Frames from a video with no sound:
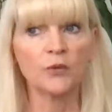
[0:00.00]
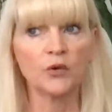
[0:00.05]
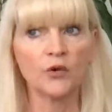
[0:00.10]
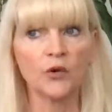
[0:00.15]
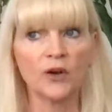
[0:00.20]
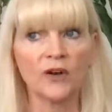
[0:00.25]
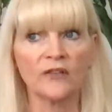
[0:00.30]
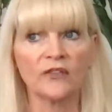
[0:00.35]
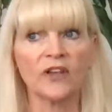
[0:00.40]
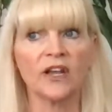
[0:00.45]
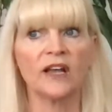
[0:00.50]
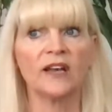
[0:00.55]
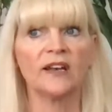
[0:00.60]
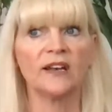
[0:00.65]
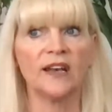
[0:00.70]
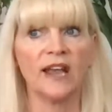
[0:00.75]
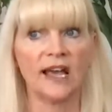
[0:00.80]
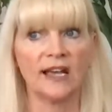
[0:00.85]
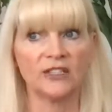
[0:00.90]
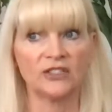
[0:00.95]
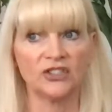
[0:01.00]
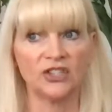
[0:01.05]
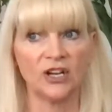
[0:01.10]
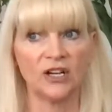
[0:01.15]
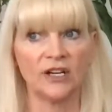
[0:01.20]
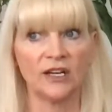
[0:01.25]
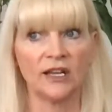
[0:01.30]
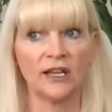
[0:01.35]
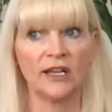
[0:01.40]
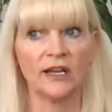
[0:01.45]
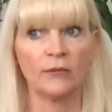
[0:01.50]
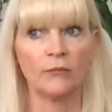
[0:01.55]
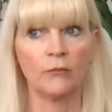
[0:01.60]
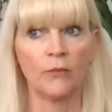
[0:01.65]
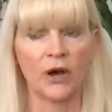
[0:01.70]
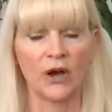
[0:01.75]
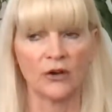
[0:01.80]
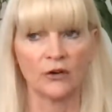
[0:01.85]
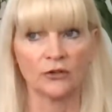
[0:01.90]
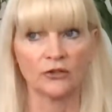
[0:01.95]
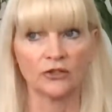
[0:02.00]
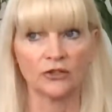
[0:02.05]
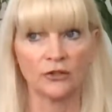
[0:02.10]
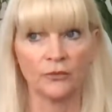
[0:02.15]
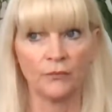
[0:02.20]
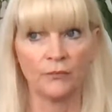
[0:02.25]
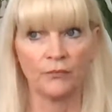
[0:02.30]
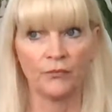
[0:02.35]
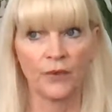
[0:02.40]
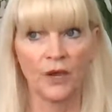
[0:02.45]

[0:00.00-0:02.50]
sort of connection in March.